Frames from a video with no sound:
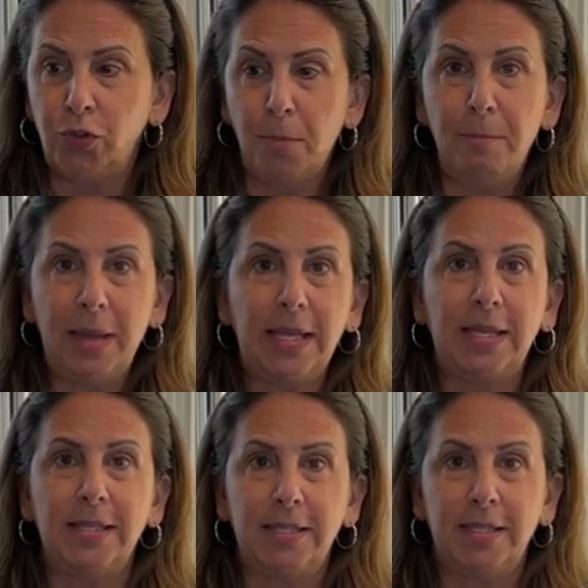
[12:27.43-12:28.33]
to
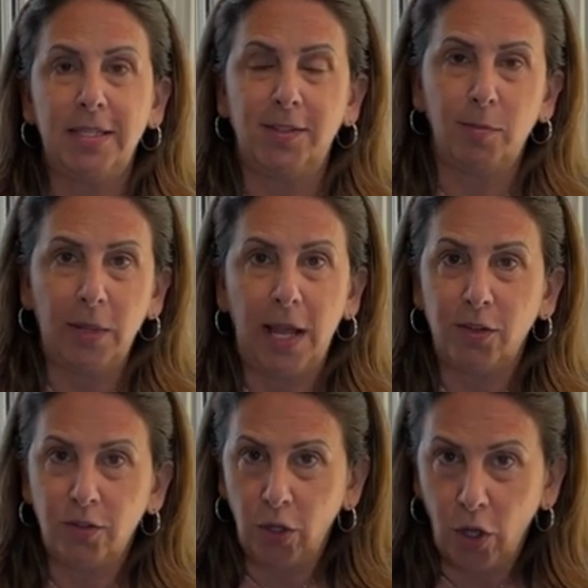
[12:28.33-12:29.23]
make this system
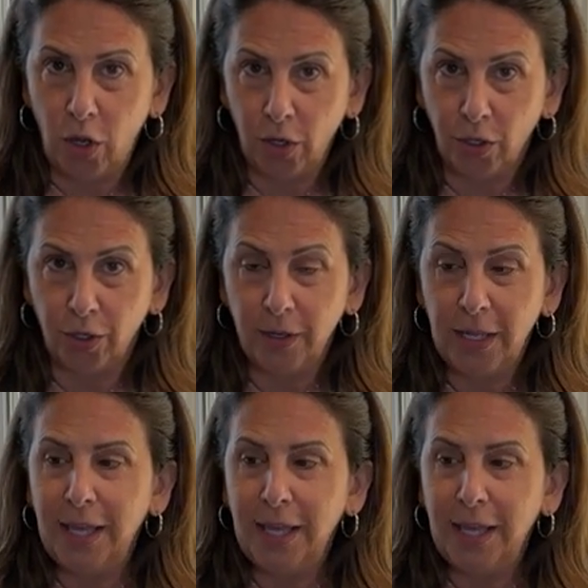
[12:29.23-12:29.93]
last longer.